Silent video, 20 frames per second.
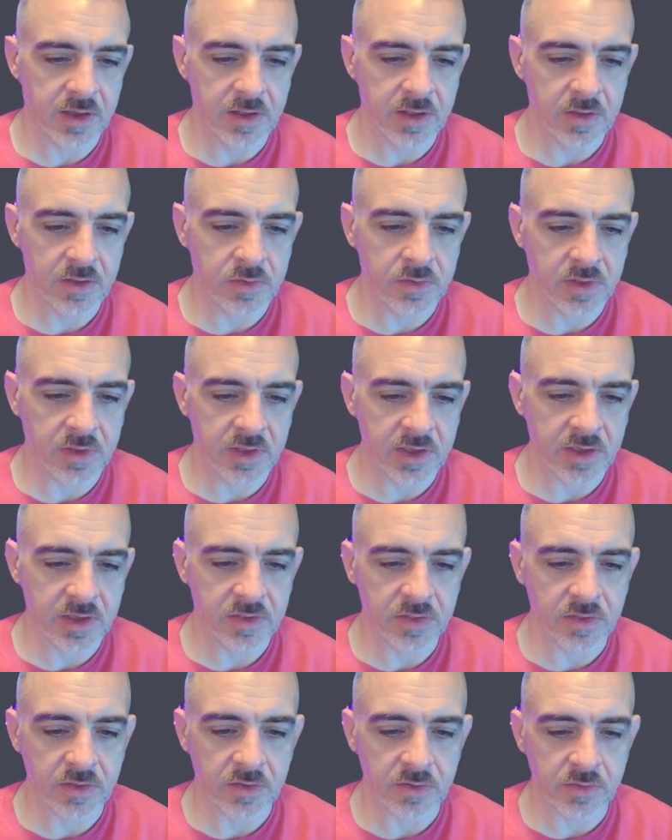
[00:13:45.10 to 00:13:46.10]
I don't
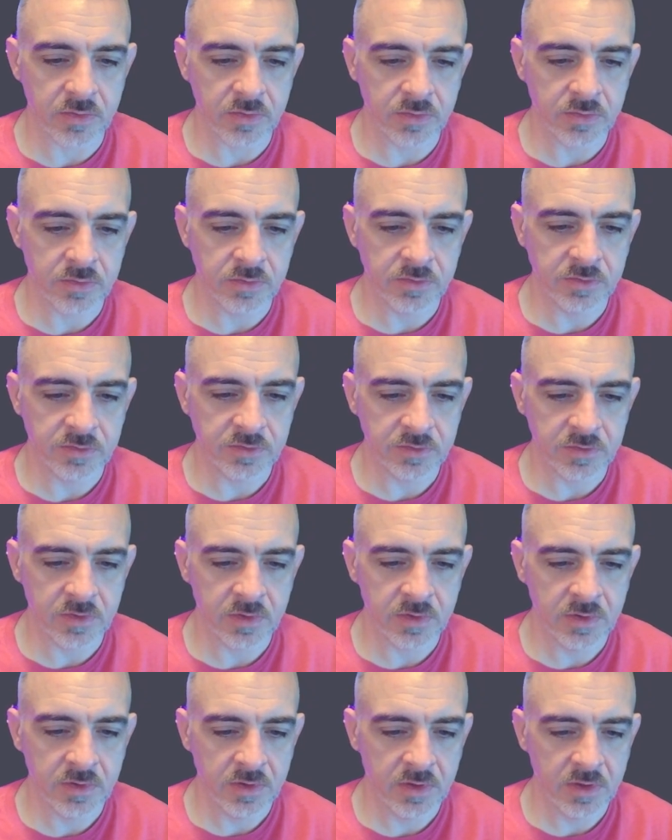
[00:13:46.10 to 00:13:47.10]
like
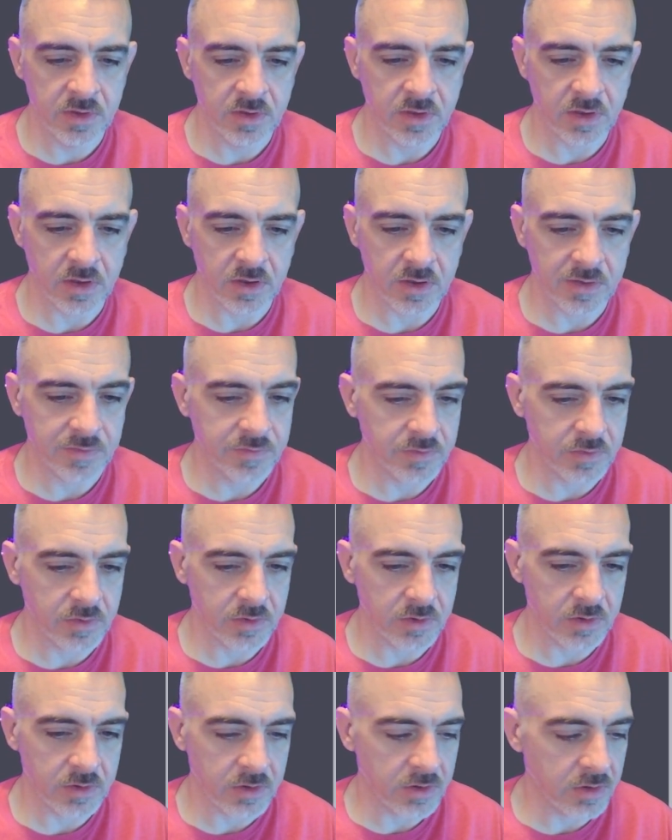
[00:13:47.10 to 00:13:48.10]
those.
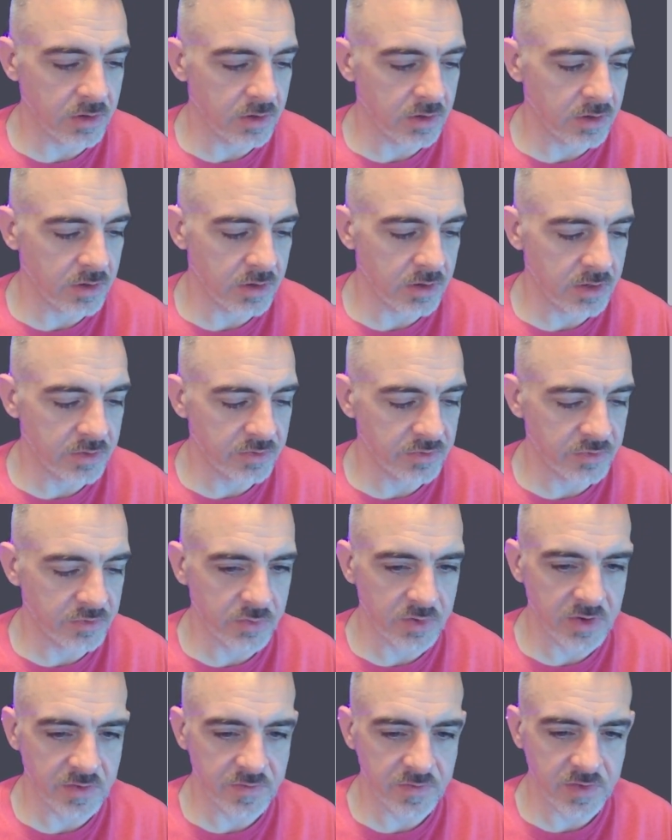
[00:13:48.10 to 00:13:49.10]
Offer
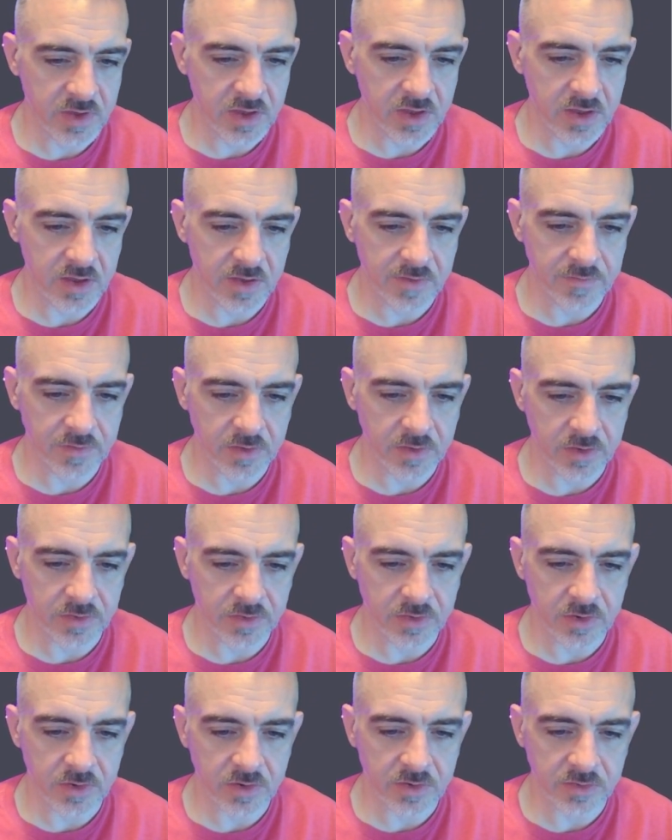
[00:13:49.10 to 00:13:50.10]
25
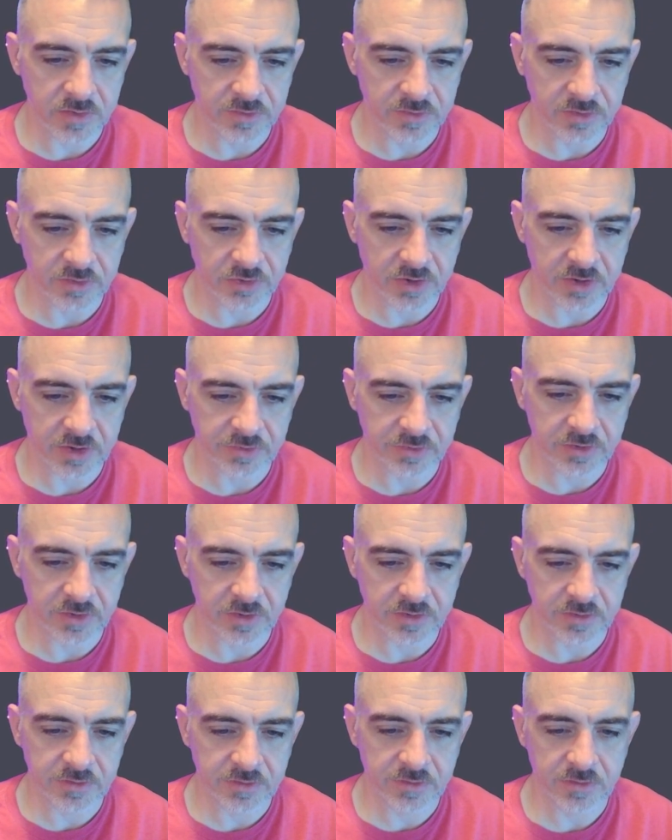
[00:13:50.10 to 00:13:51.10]
other
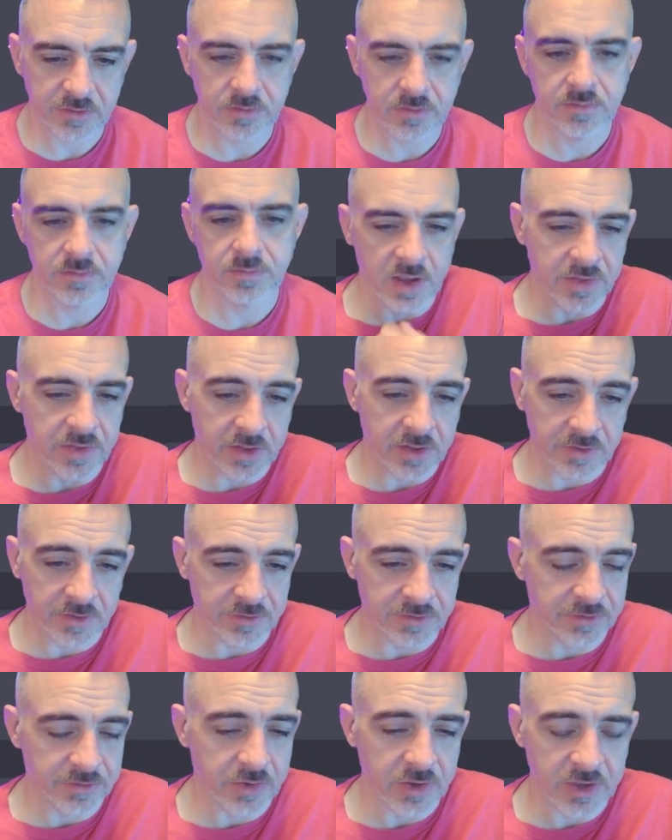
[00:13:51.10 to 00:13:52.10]
suggestions. And then
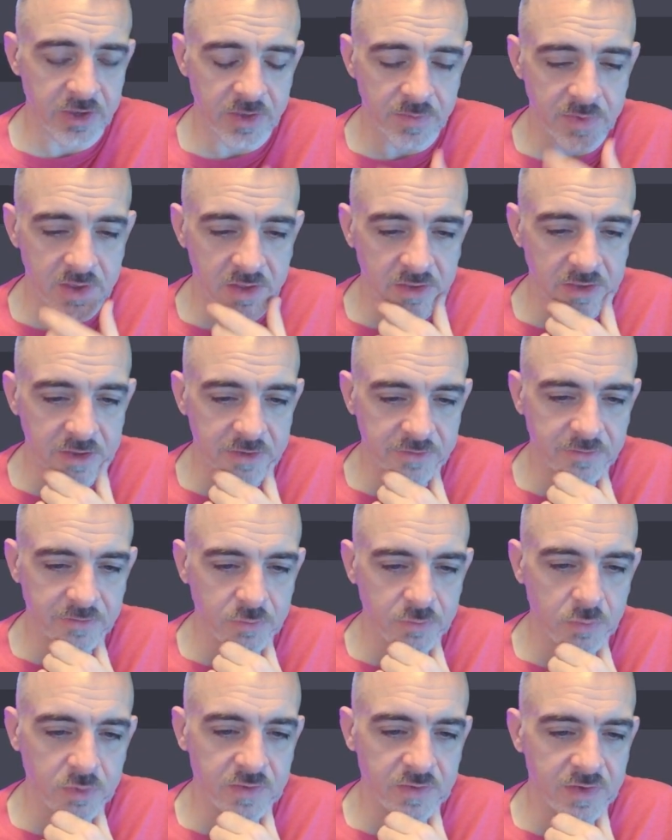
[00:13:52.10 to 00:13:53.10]
it's just going to give me a list
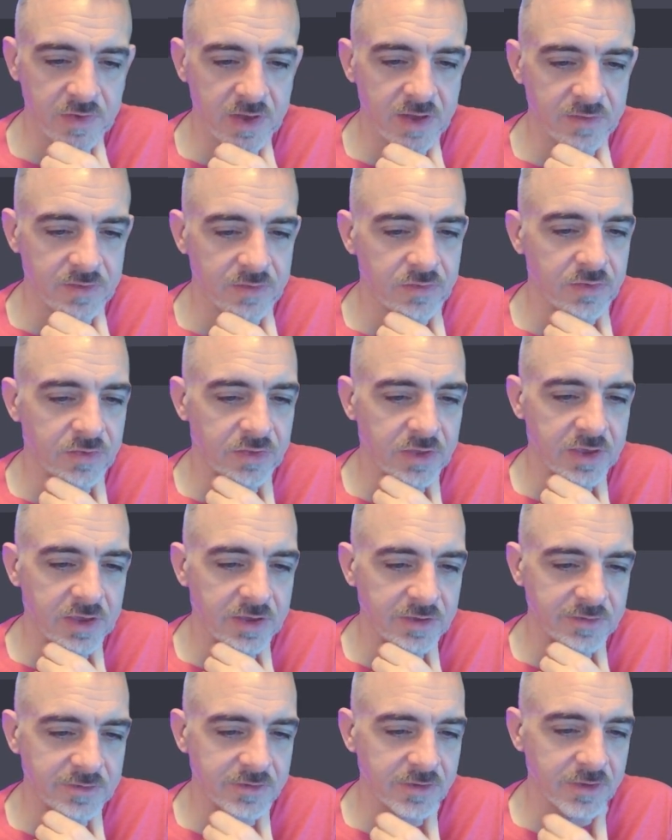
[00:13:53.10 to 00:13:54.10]
of 25 different
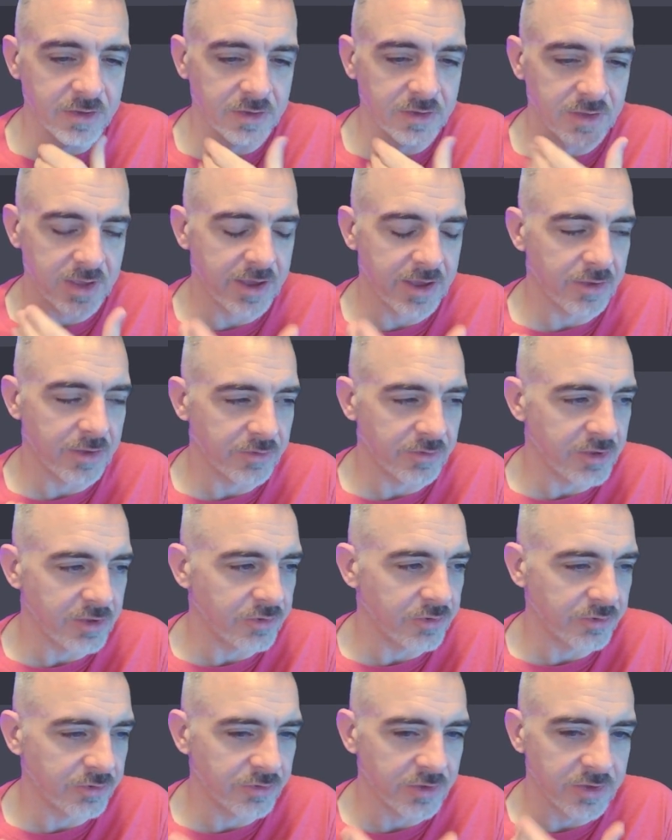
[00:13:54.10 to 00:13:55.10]
things on how
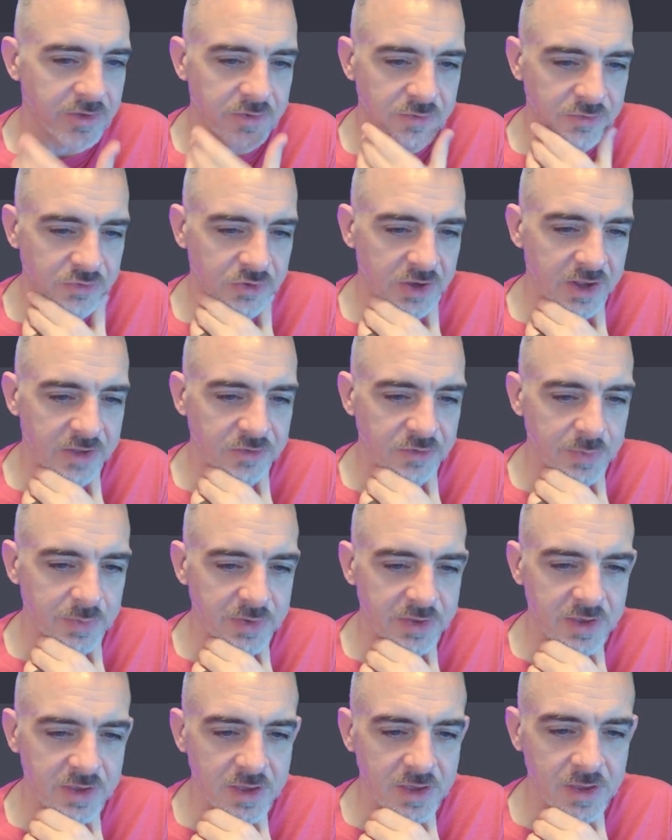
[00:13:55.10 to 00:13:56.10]
teachers could use
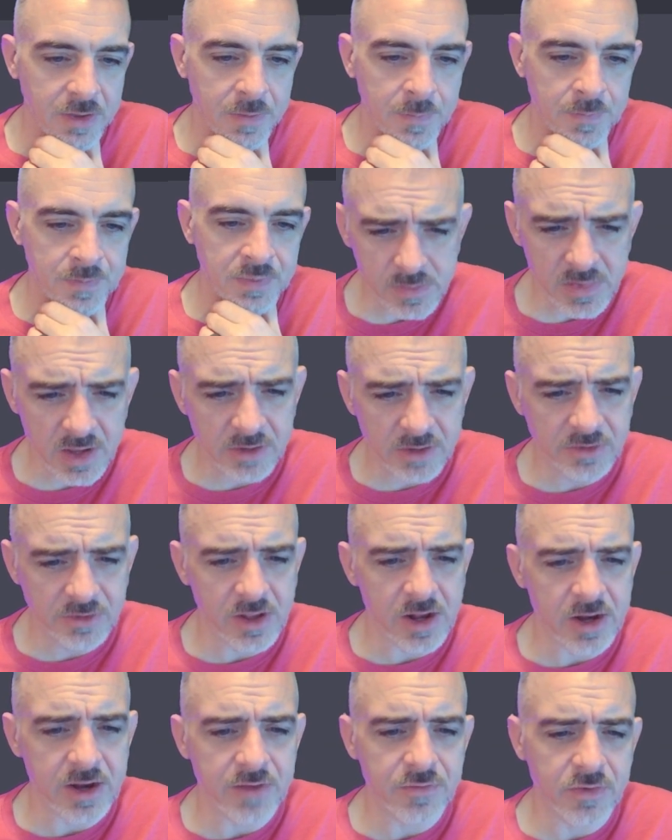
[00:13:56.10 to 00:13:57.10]
ChatGPT. There's a
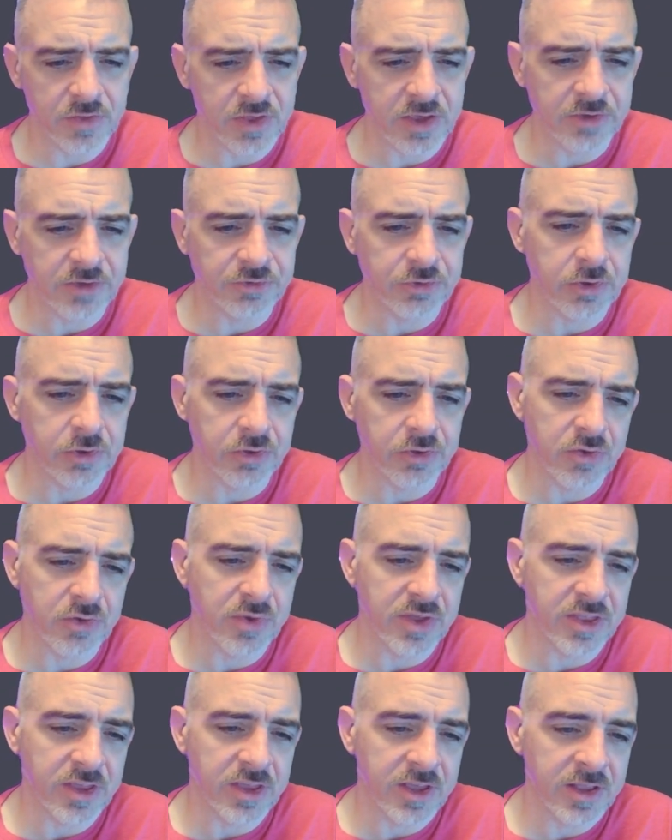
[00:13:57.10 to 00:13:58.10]
lot of different things you can do
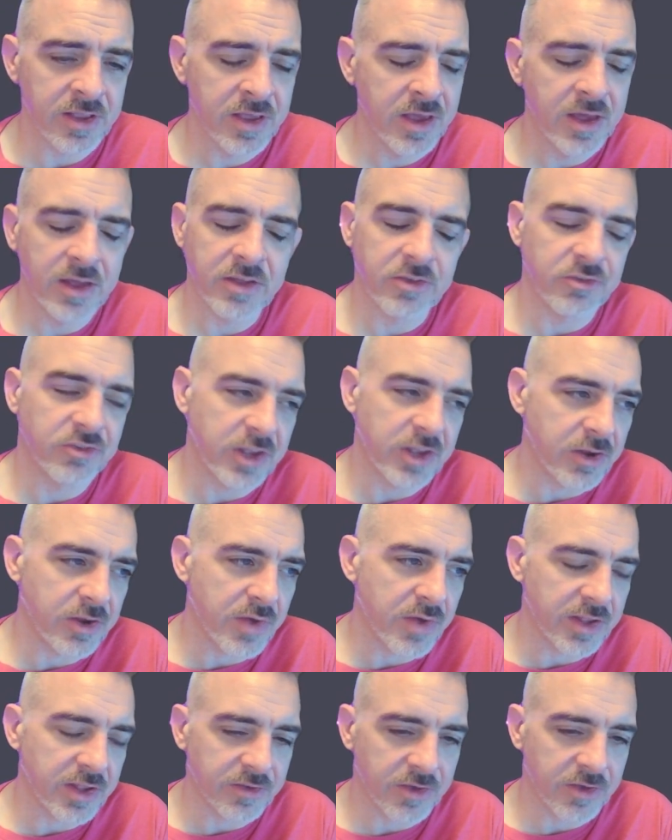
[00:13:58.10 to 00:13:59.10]
with it. You just got to
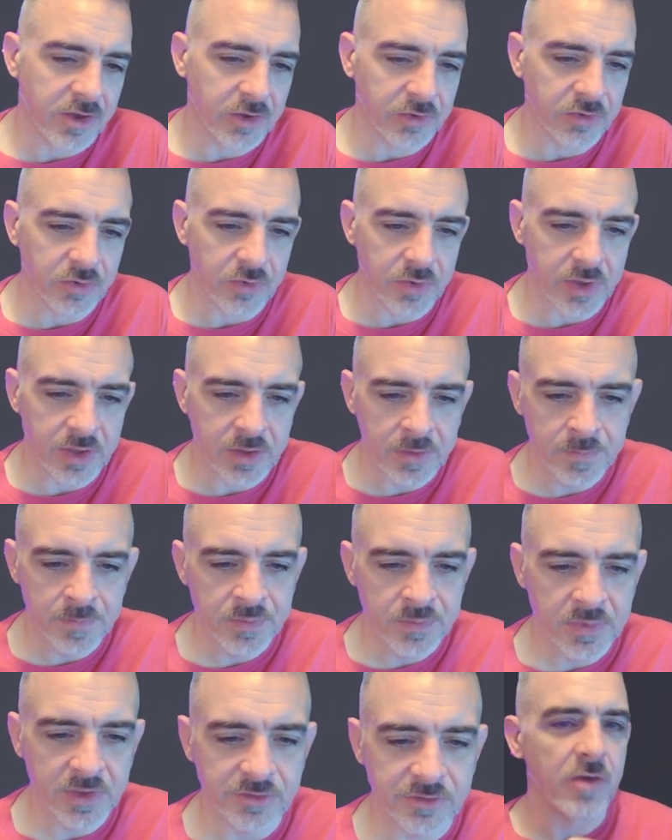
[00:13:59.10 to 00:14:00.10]
know how to talk to it.
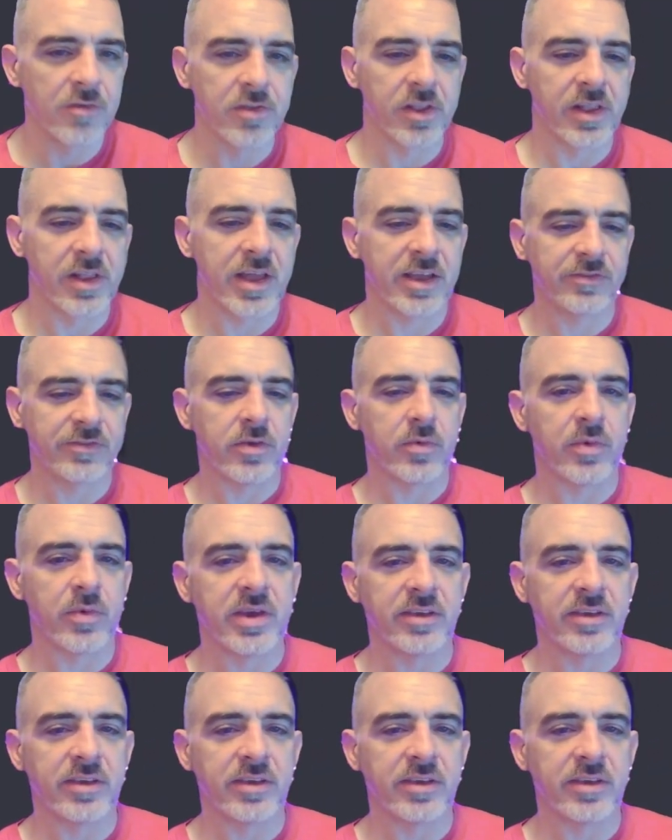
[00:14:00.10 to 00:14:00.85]
Over the last few